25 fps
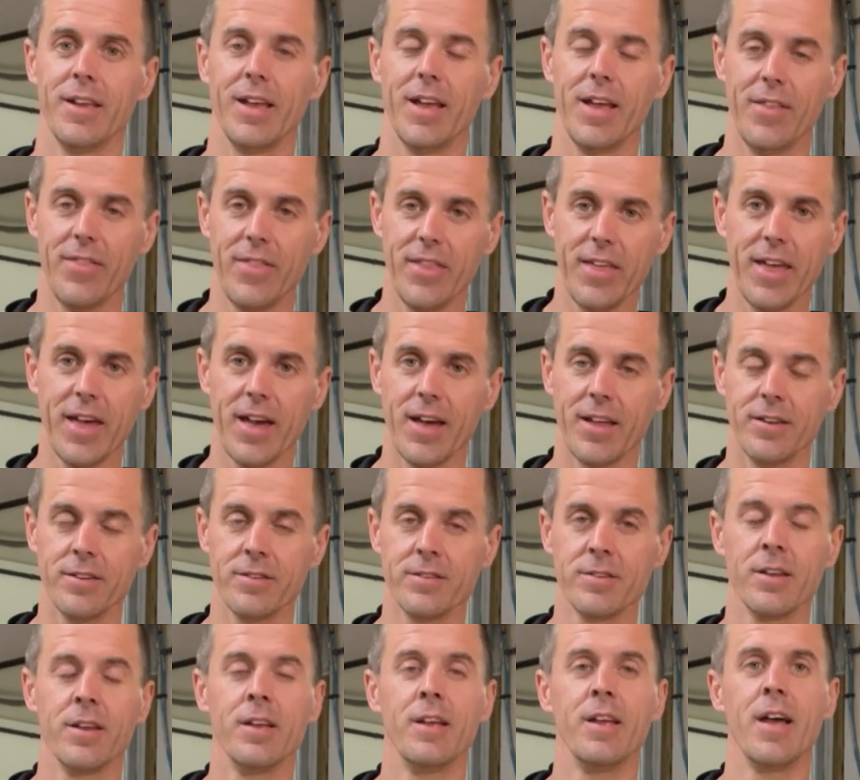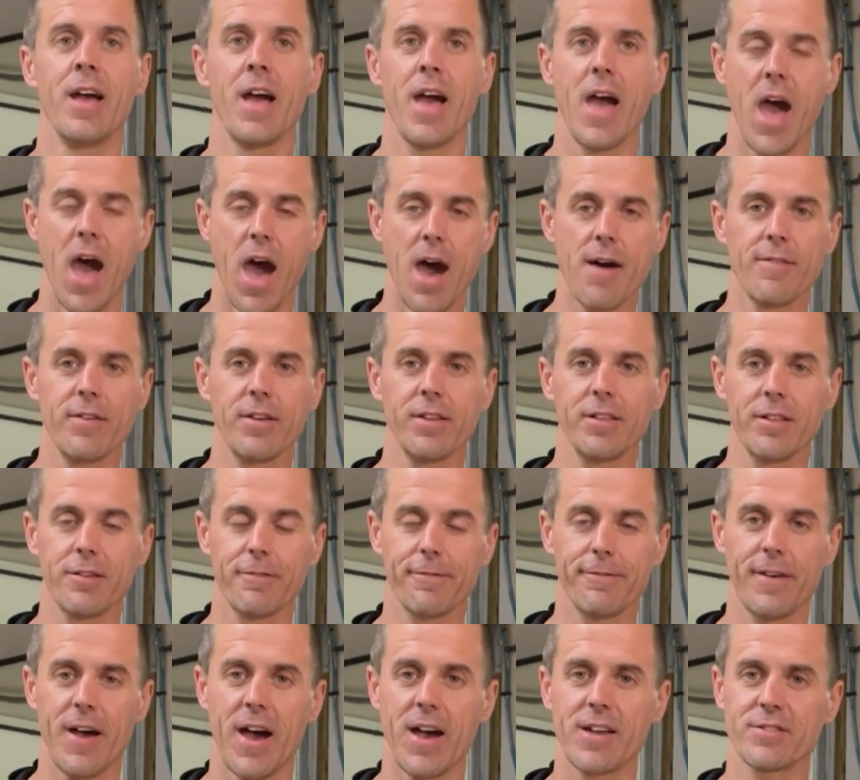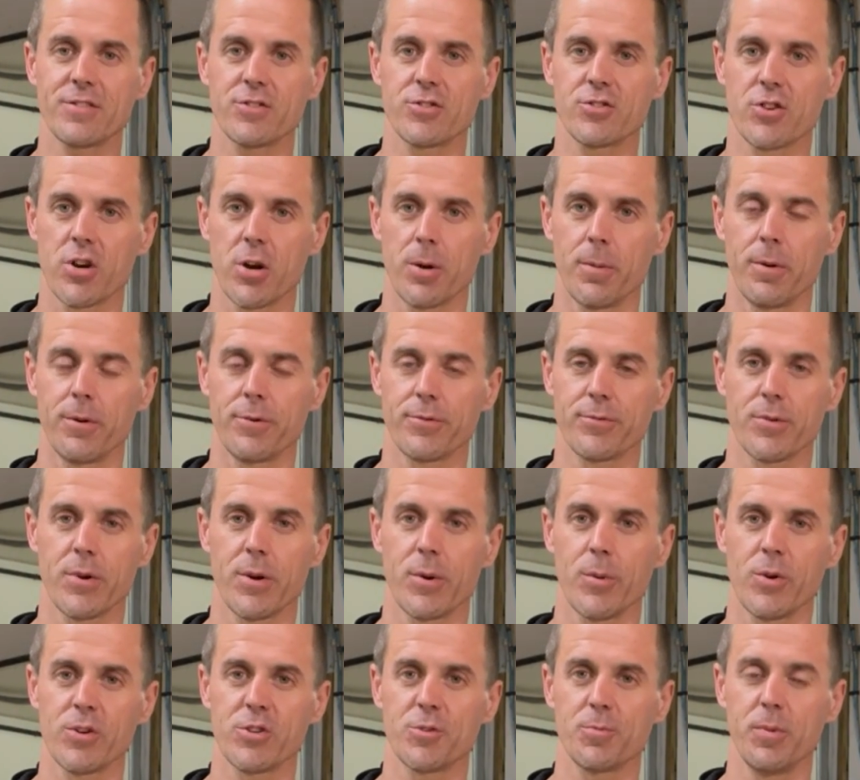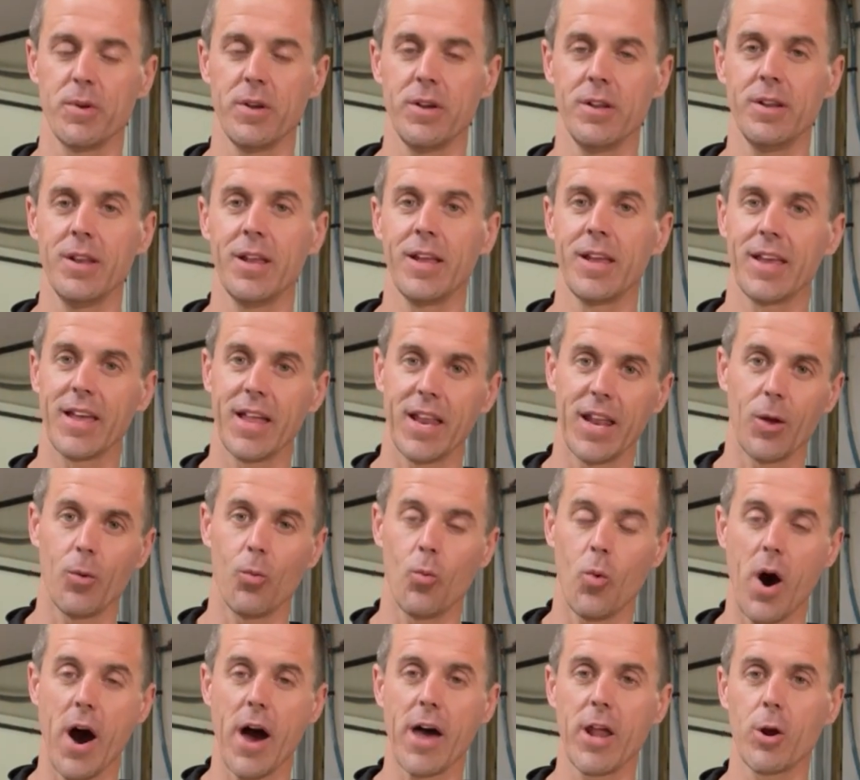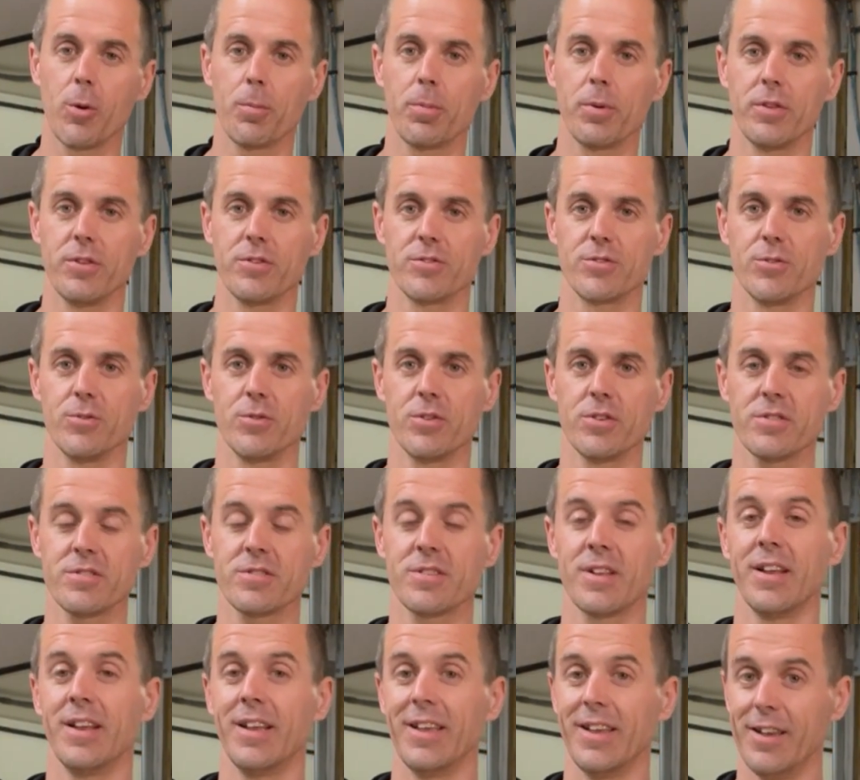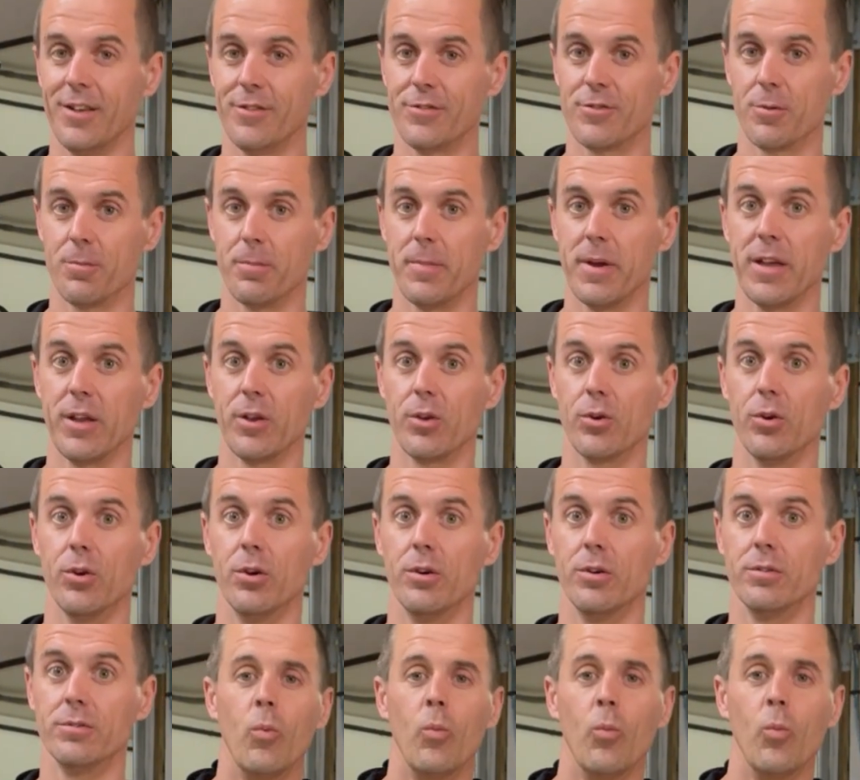In the end, having the fastest terminal straightaway speed, getting wide open the soonest, is your main goal.